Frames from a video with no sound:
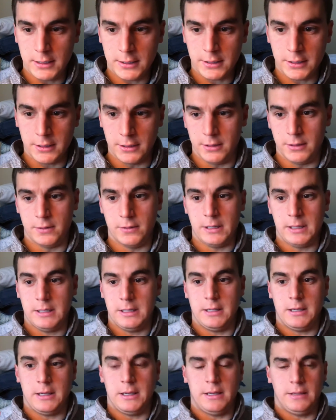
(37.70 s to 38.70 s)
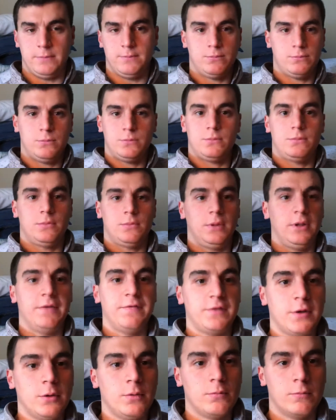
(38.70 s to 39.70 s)
you know, I, I
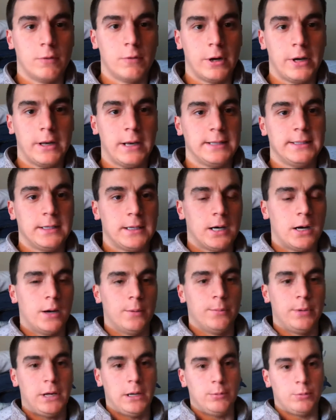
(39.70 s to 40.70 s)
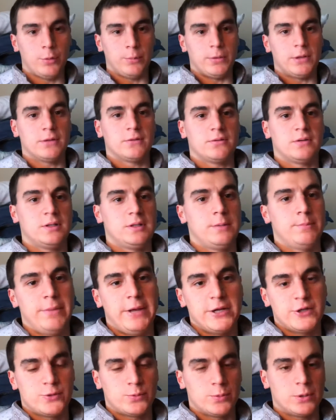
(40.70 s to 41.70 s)
lifted, right? I did compound movements, I did
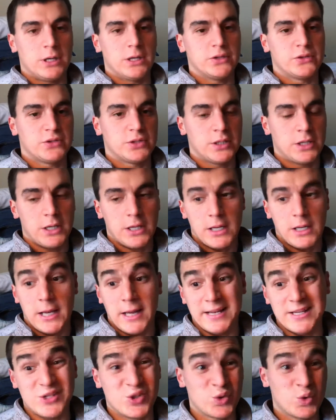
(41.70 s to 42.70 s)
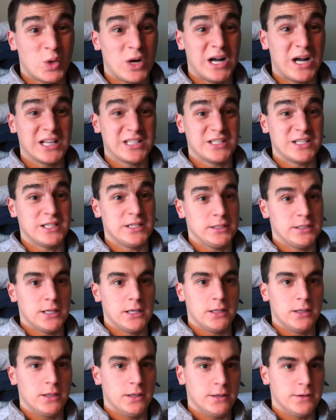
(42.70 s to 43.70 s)
bench press, I did squats, I did
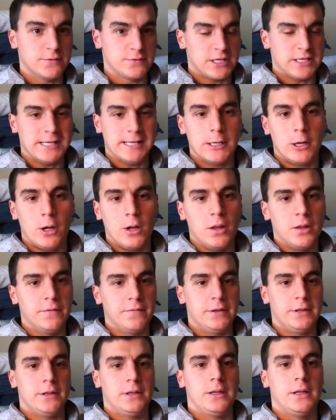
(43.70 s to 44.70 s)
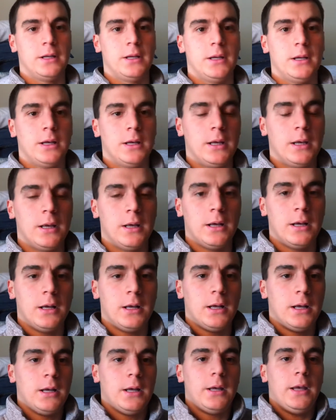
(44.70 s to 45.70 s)
deadlifts, I did all of it.
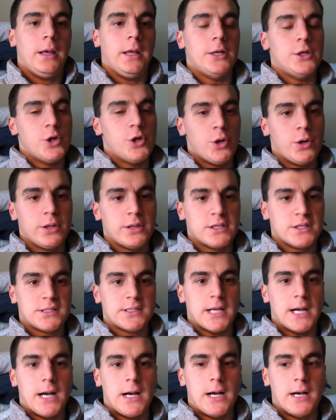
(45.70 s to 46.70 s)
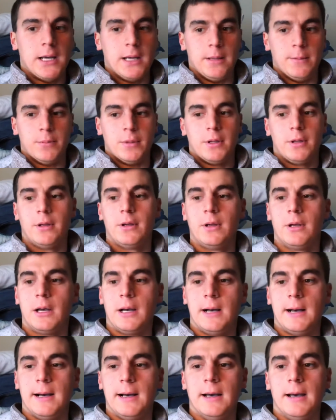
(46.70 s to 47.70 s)
And during this time,
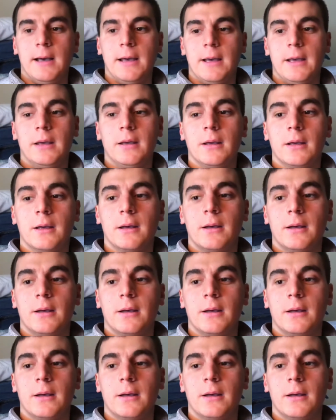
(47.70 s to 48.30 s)
I